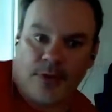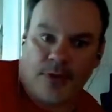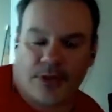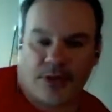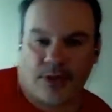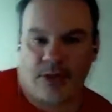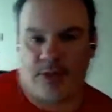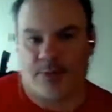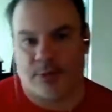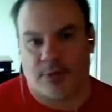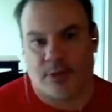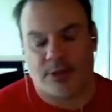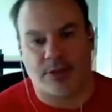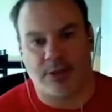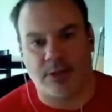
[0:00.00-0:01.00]
to just keep
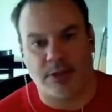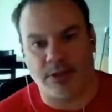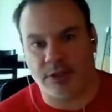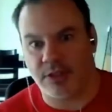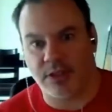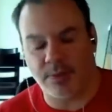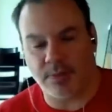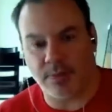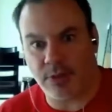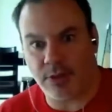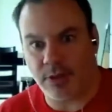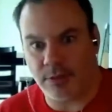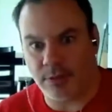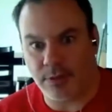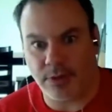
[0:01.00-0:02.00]
questioning and just keep
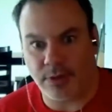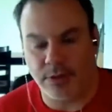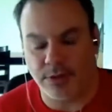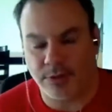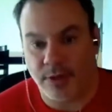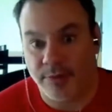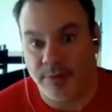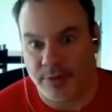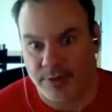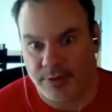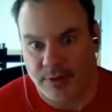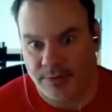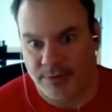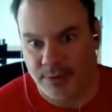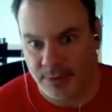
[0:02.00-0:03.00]
looking and looking and driving
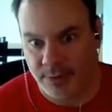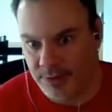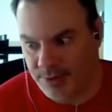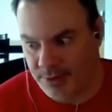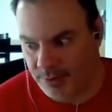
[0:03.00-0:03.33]
ourselves crazy,